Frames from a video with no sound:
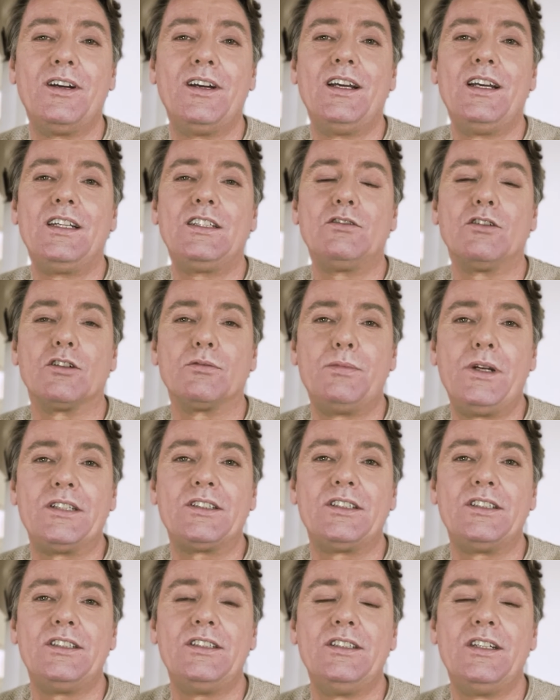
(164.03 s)
she was
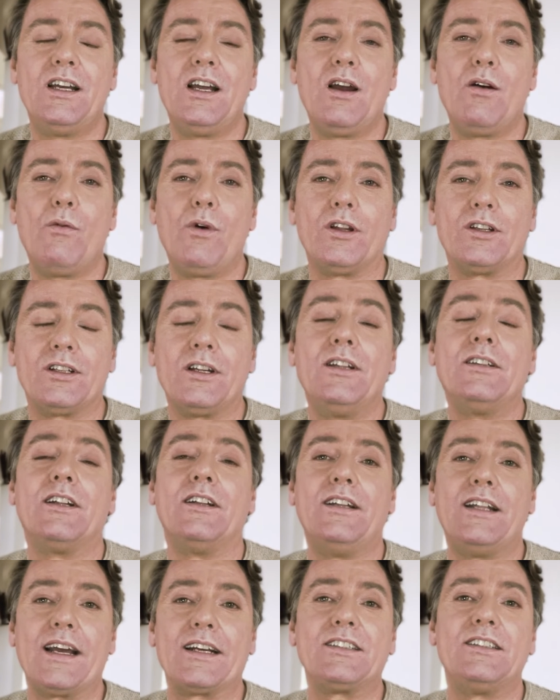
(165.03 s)
busy with the
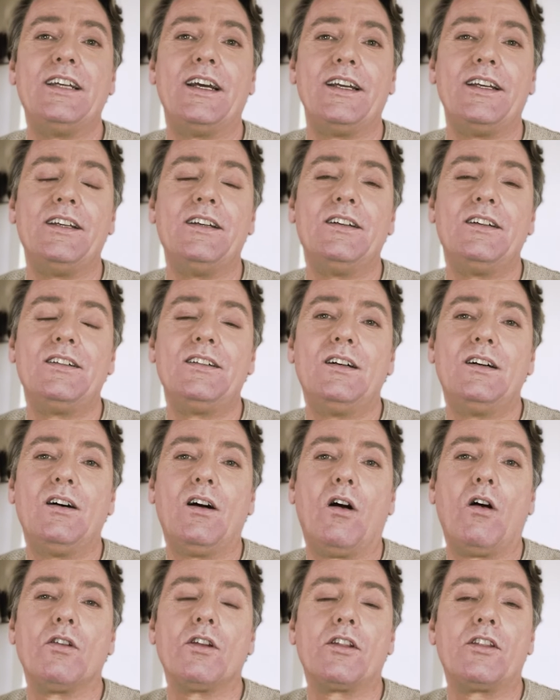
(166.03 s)
next day.
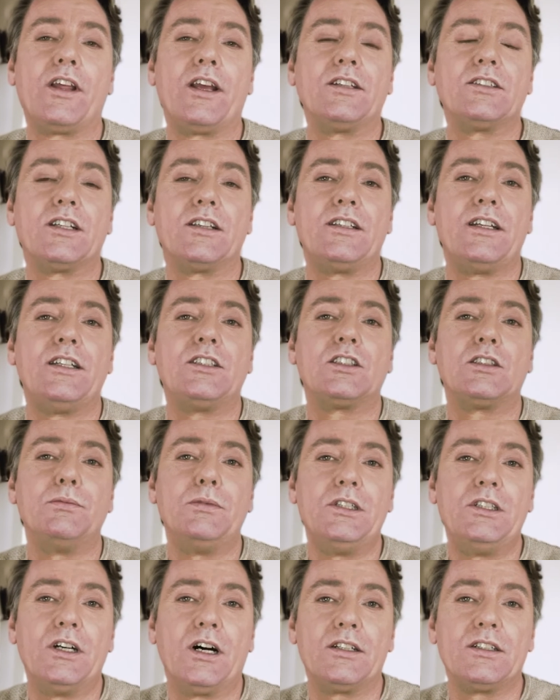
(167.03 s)
All the things that needs to be
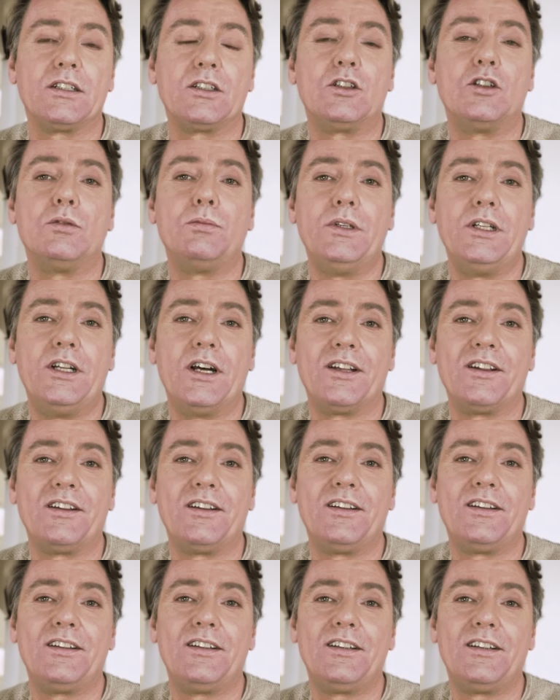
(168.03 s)
done and could be done.
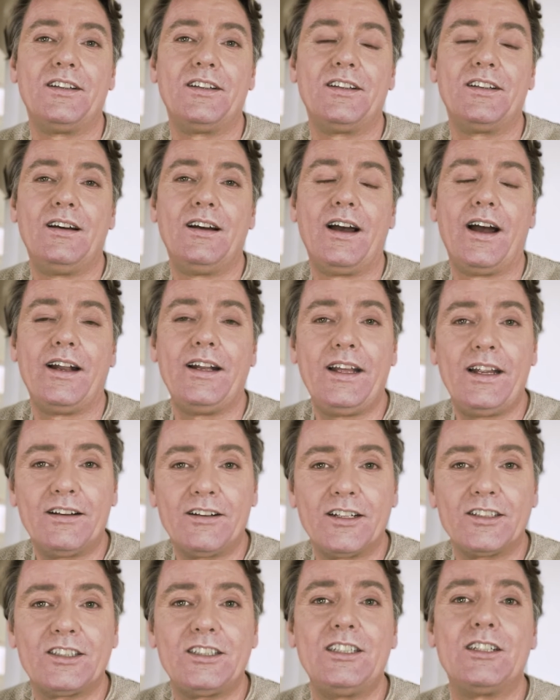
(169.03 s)
And here I
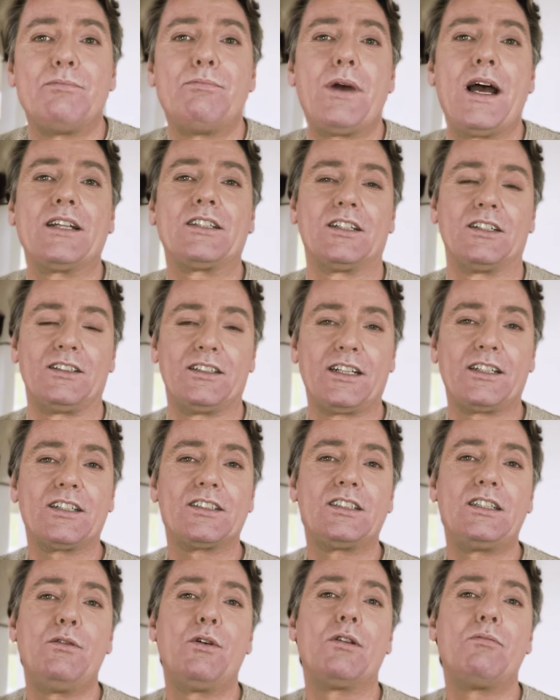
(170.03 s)
see a pattern that I
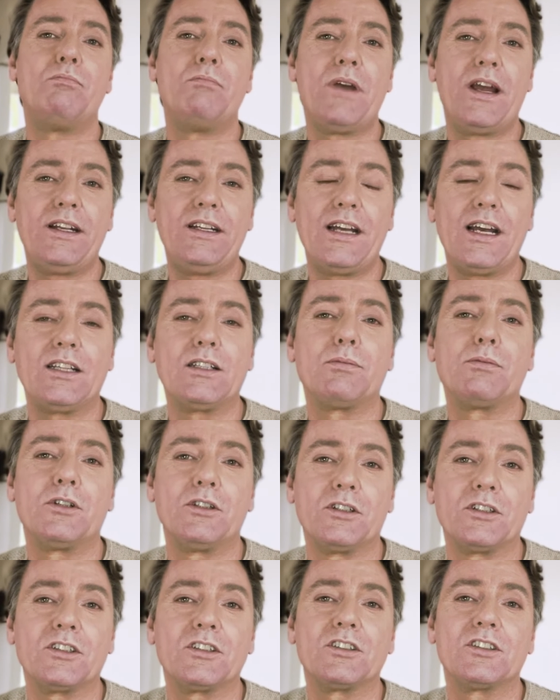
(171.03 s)
see with many
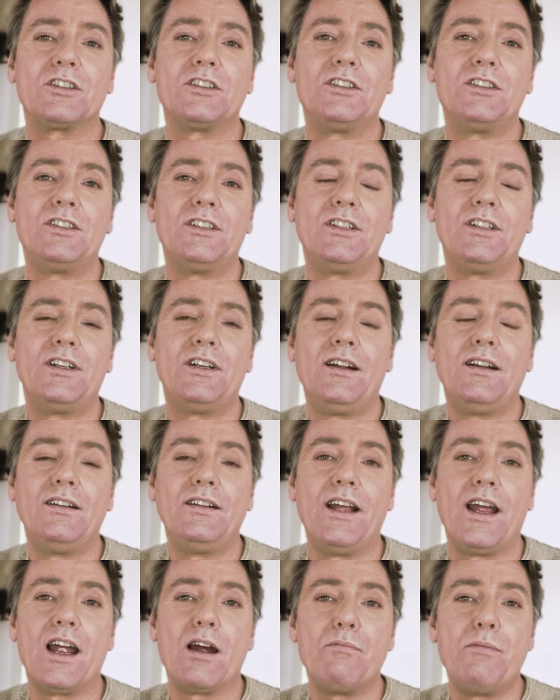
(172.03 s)
entrepreneurs.
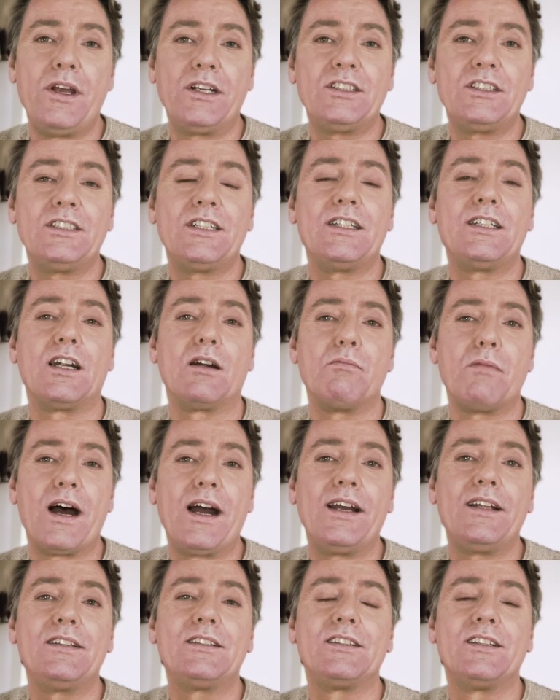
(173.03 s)
They are busy in their
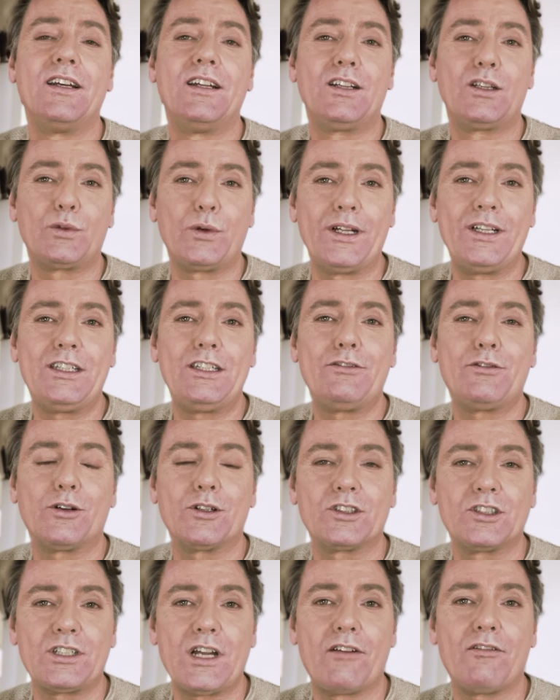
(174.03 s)
mind
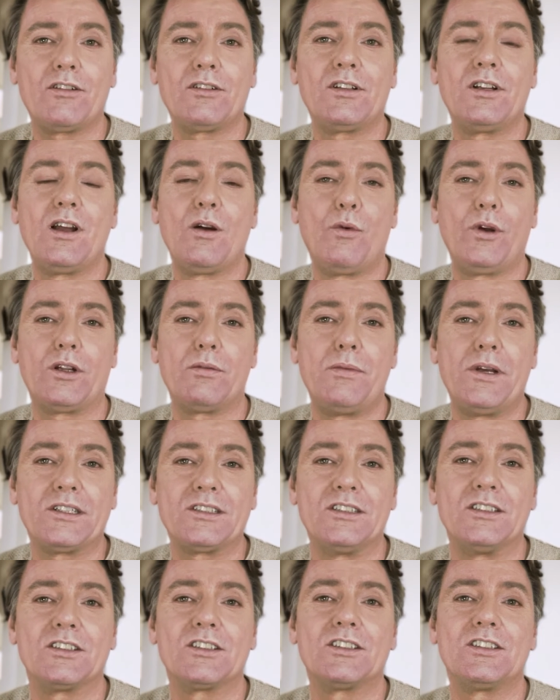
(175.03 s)
24/7 with the
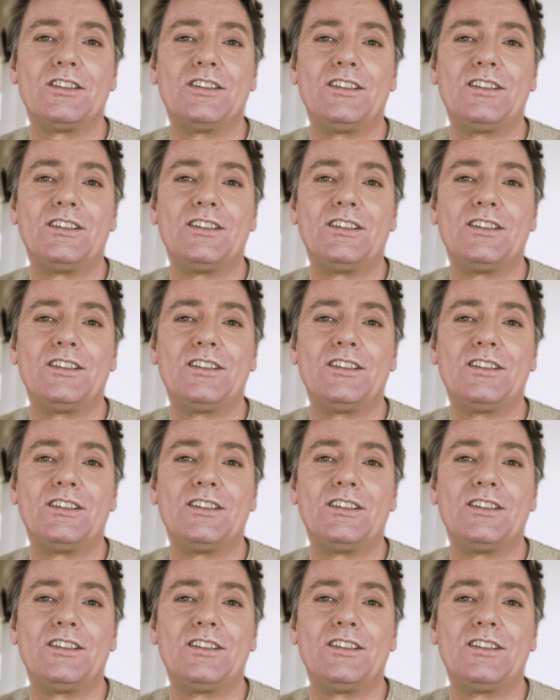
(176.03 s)
business.